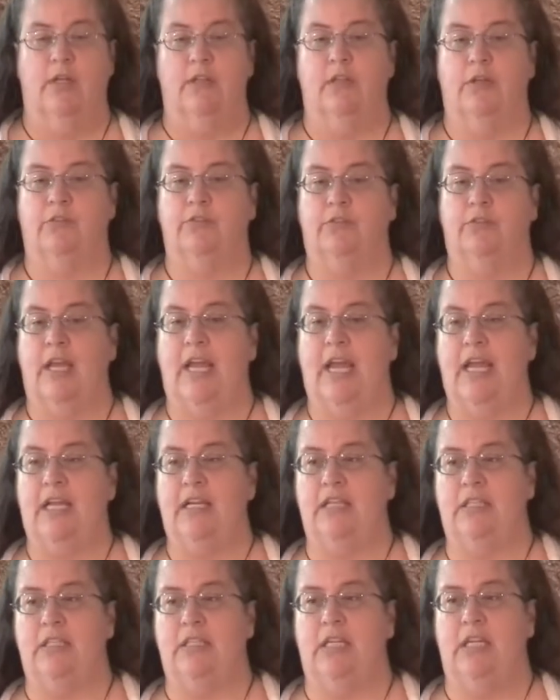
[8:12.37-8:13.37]
those
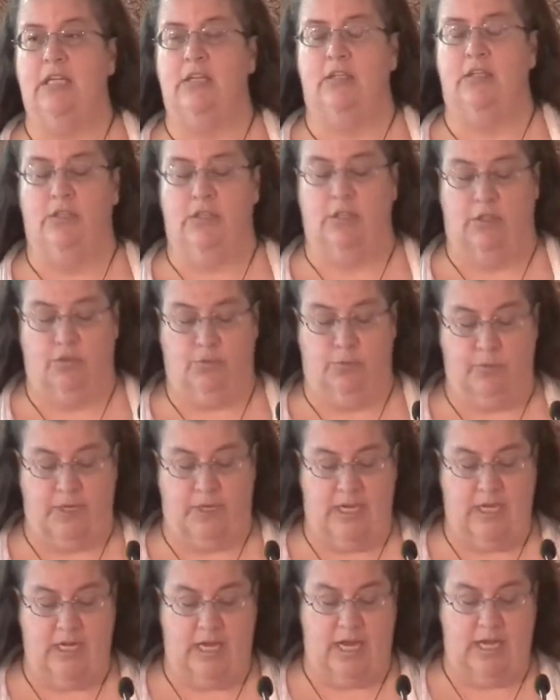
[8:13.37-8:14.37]
18 to
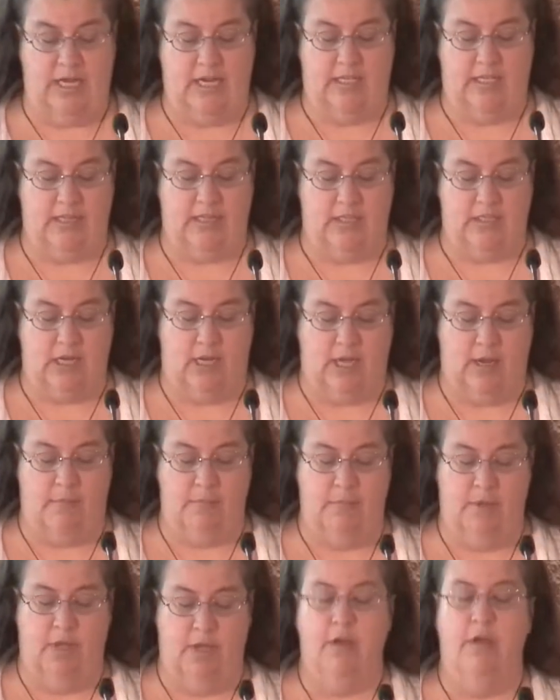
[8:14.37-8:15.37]
29 at the
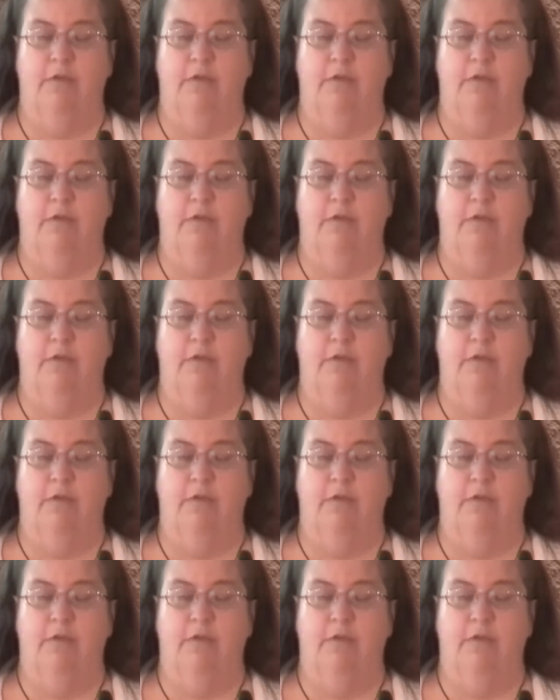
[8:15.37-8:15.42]
time,